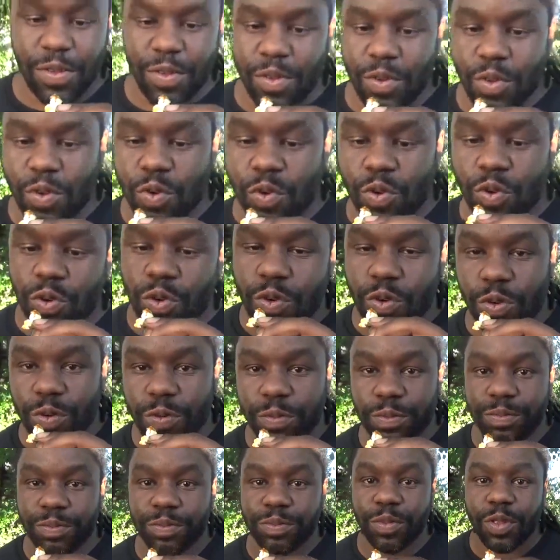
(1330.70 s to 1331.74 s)
all in
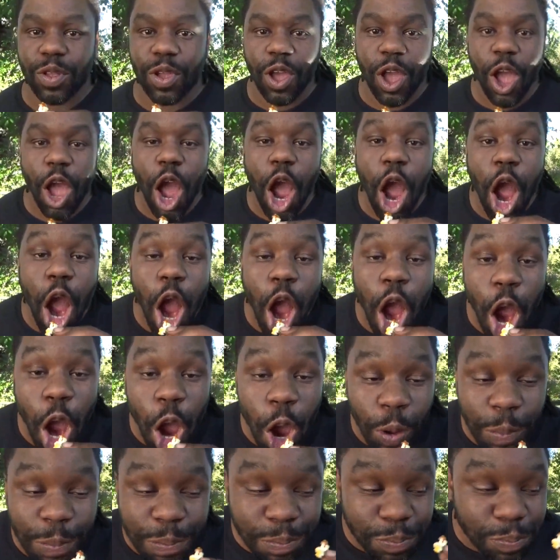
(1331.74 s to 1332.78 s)
one.
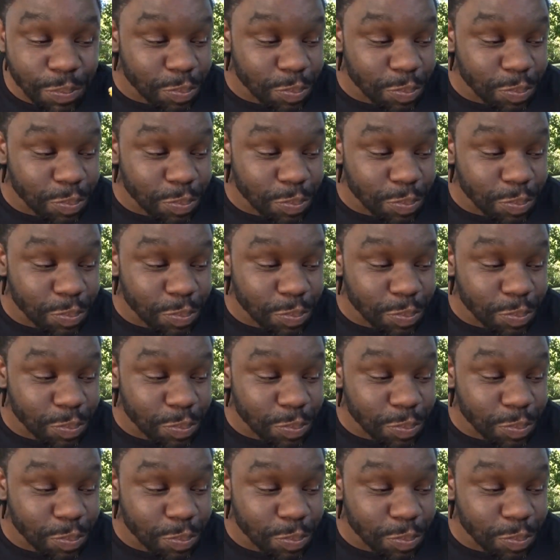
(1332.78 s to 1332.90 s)
Mm.